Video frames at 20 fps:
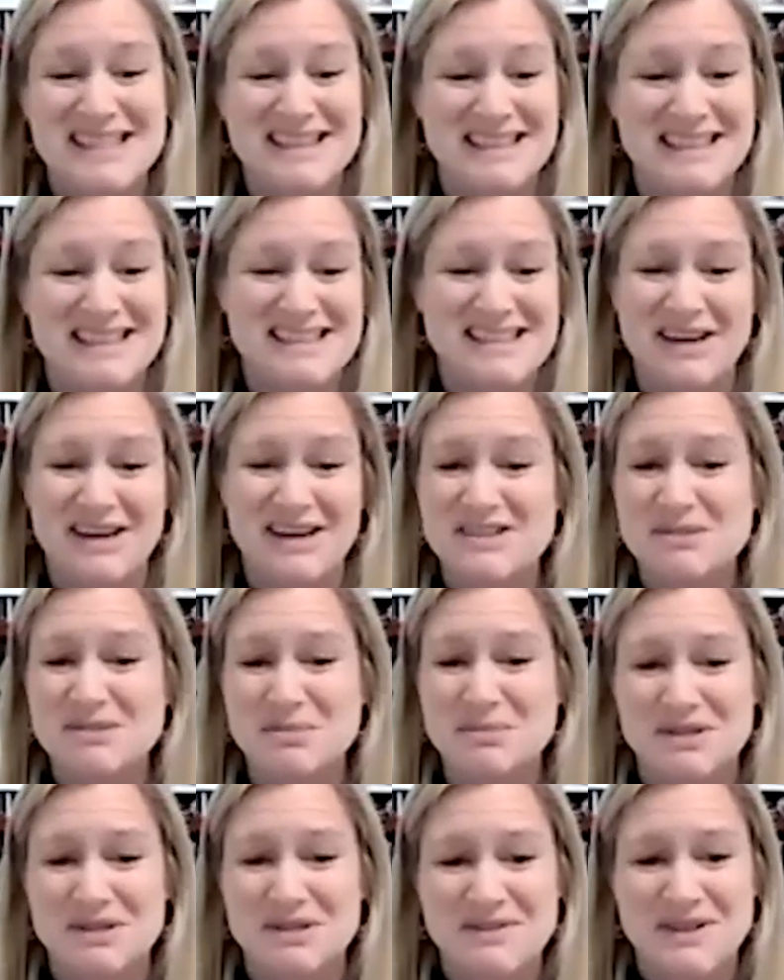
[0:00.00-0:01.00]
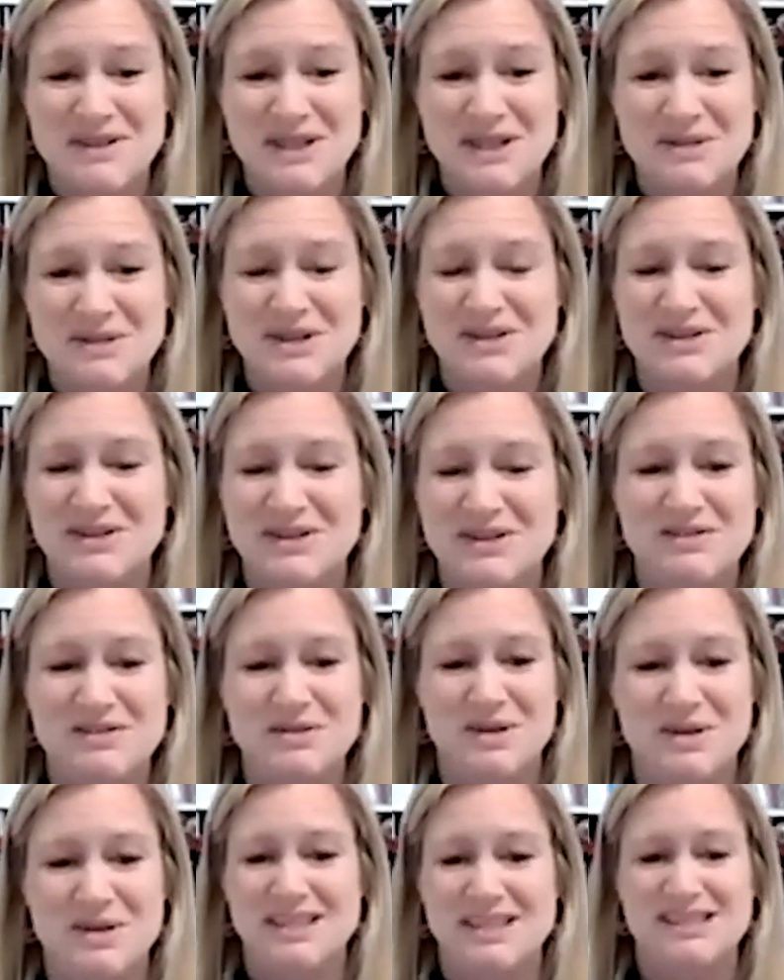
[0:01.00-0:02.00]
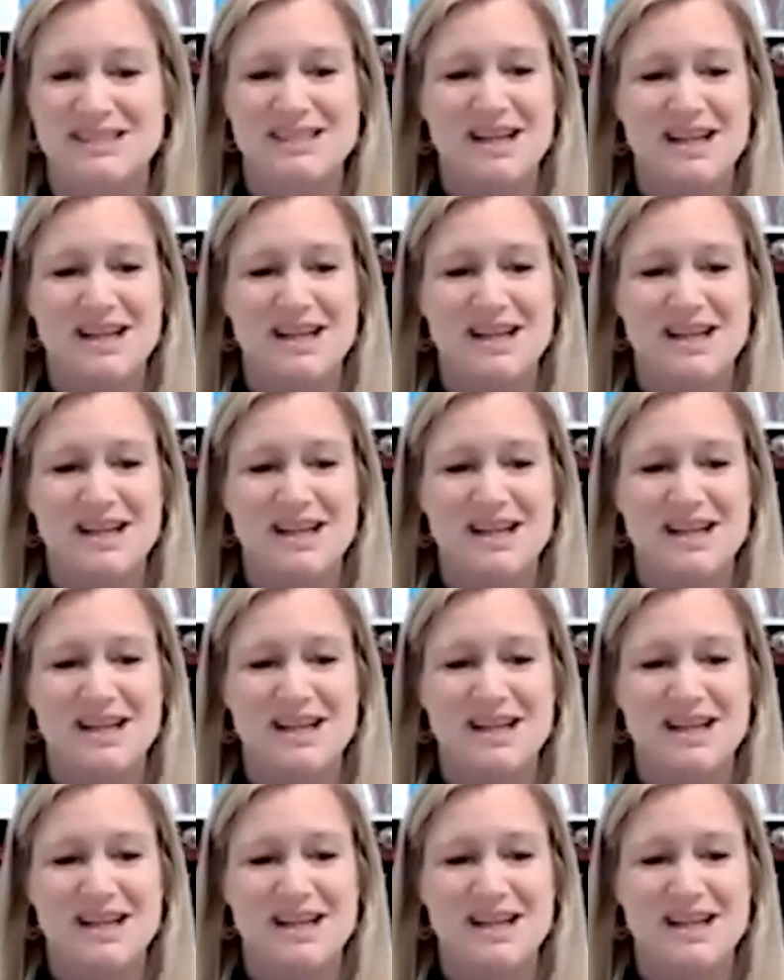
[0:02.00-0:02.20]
that's comfortable for you or your loved ones,